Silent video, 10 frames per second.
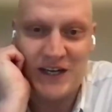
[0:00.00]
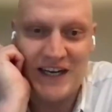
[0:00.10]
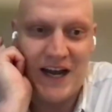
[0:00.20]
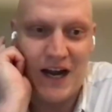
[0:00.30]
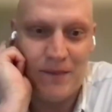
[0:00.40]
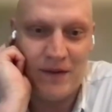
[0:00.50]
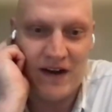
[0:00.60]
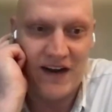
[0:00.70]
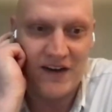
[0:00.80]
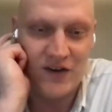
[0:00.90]
looking that up, and
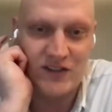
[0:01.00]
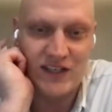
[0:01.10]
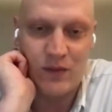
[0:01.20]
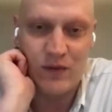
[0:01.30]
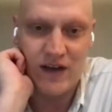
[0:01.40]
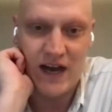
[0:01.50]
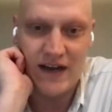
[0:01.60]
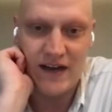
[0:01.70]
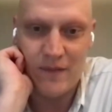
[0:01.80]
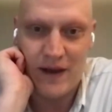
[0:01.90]
it looks like we've
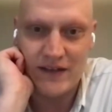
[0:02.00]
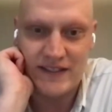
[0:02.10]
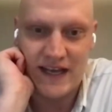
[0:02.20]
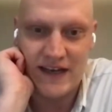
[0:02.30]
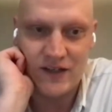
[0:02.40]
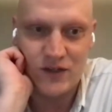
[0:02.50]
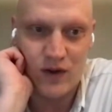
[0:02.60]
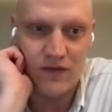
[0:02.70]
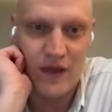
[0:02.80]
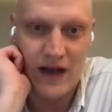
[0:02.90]
gotten about 10 to
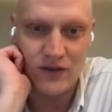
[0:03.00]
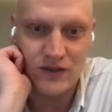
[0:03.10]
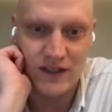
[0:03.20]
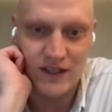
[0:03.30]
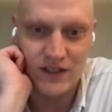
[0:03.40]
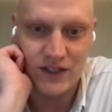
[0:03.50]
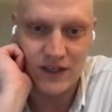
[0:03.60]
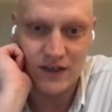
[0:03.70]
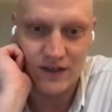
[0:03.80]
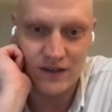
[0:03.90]
12,000 this
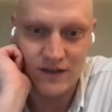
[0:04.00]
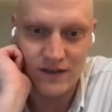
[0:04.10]
year.